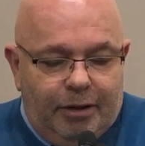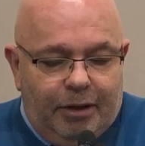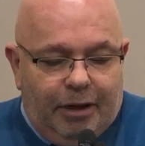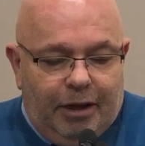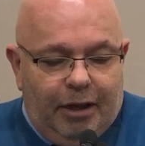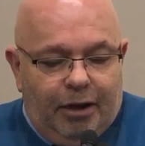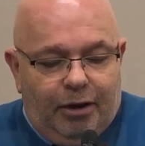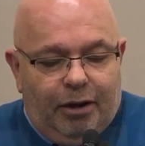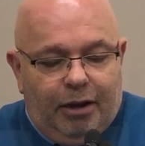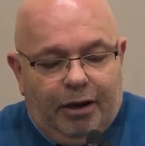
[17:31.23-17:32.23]
Uh,
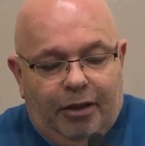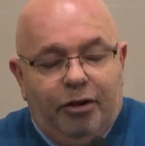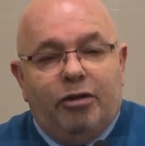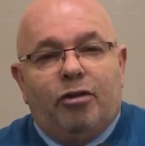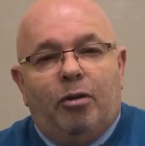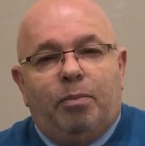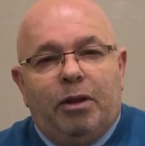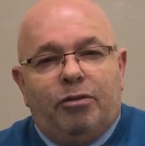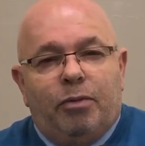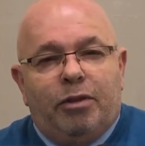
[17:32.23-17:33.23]
another example
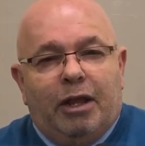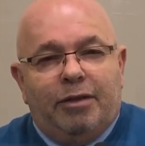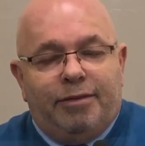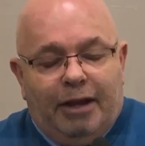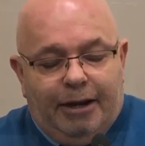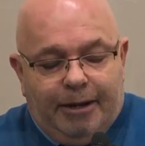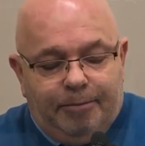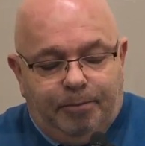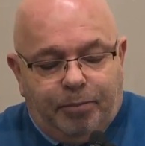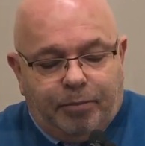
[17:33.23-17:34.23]
is with Isaiah
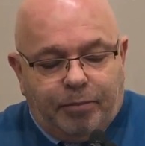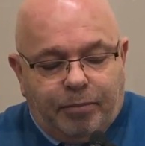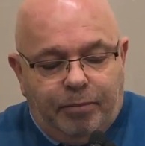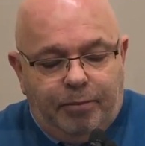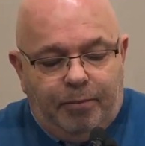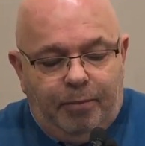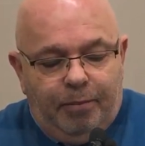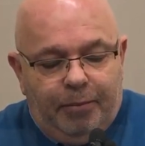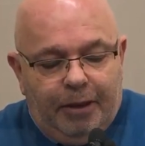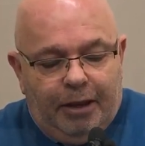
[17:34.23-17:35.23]

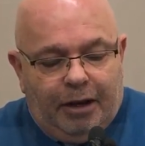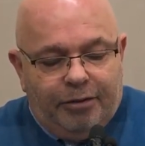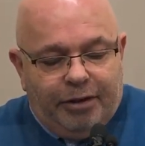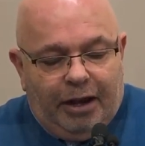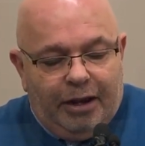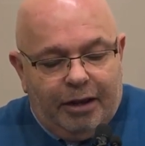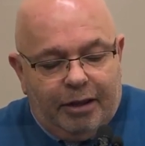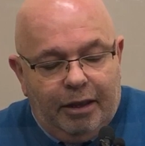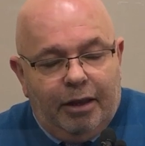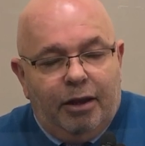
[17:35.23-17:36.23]
in Isaiah,
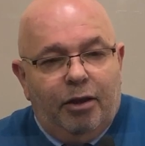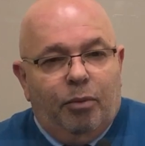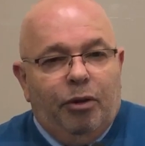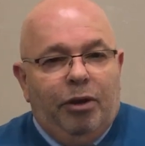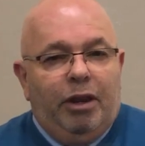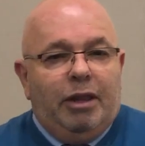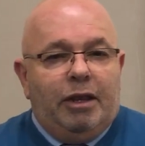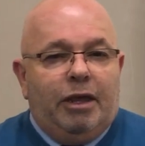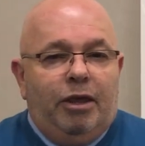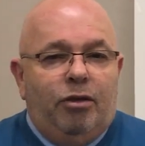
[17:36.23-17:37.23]
we read that
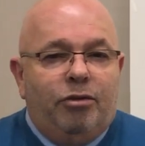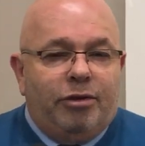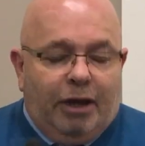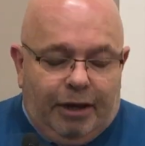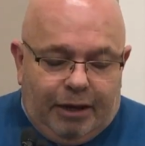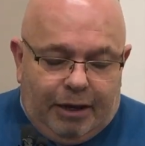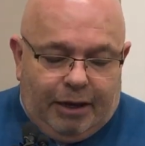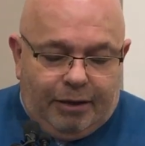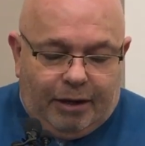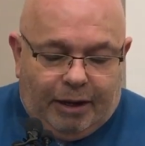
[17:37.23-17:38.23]
King Uzziah
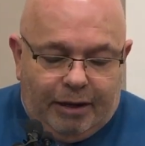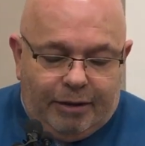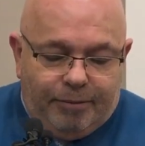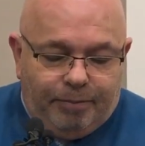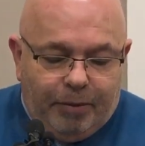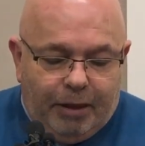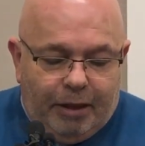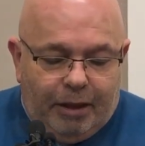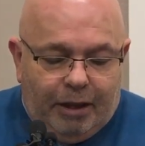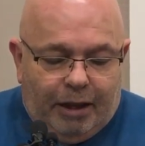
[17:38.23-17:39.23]
had died,
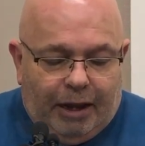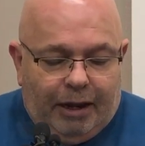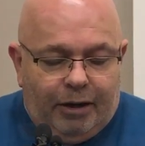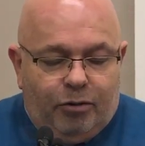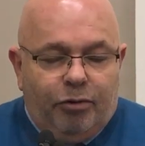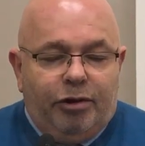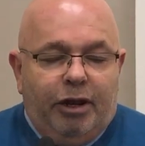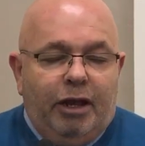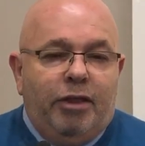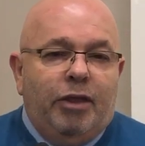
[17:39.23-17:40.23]
and it was
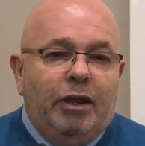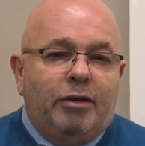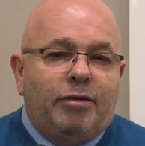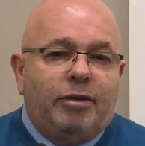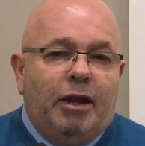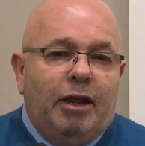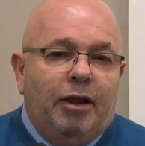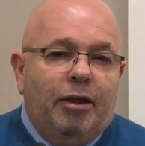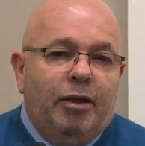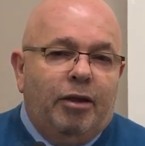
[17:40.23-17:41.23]
here that,
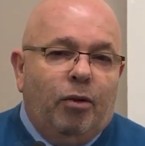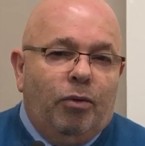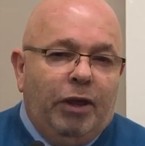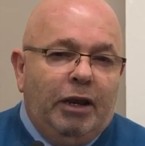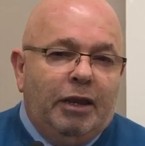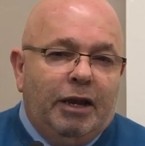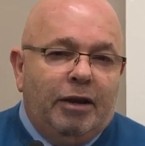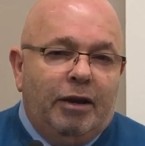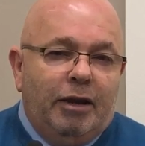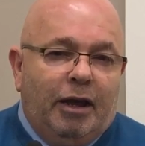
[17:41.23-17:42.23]
uh, or then, that
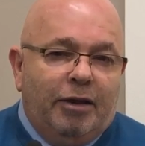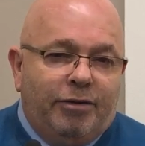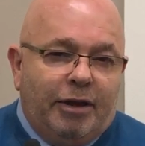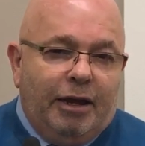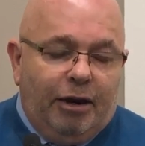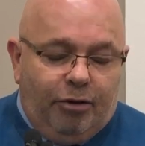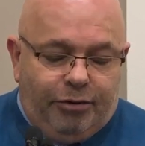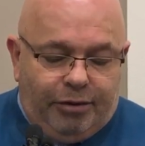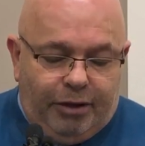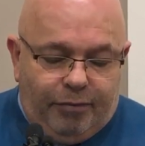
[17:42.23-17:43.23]
Isaiah
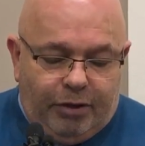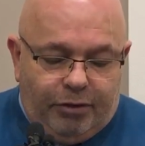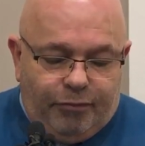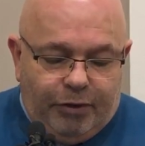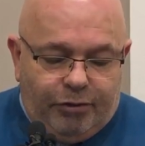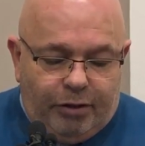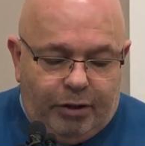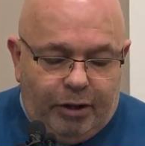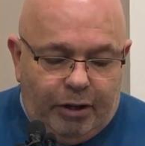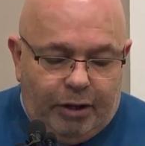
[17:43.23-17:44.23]
received his
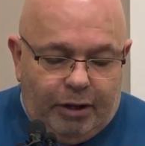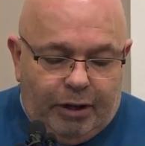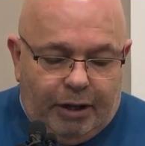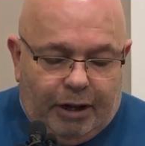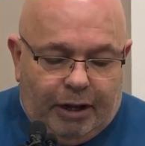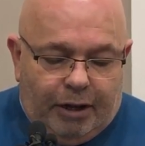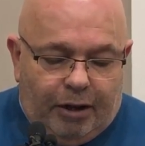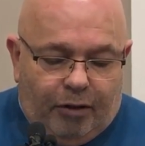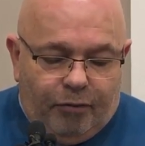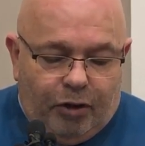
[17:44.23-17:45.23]
vision uh,
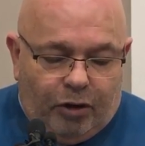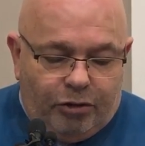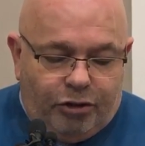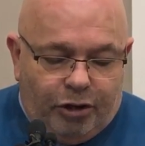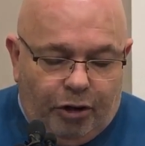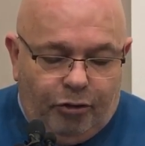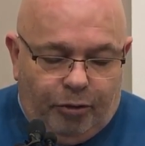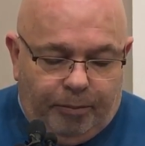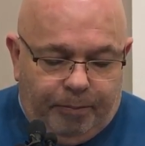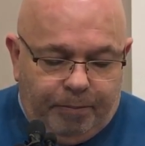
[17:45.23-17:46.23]
of God's throne
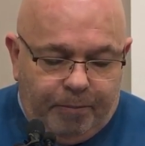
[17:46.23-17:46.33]
room.